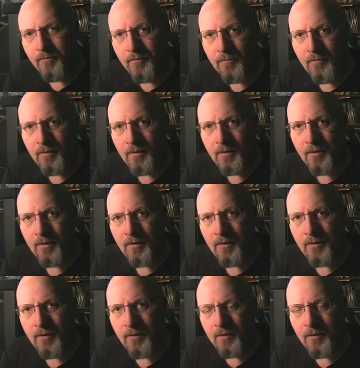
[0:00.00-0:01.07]

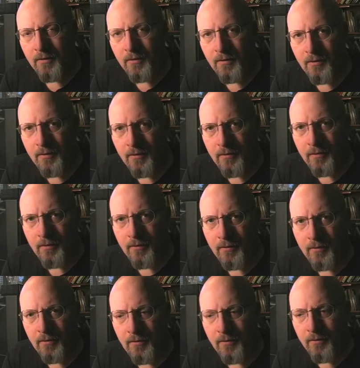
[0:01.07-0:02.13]
Nobody speaks.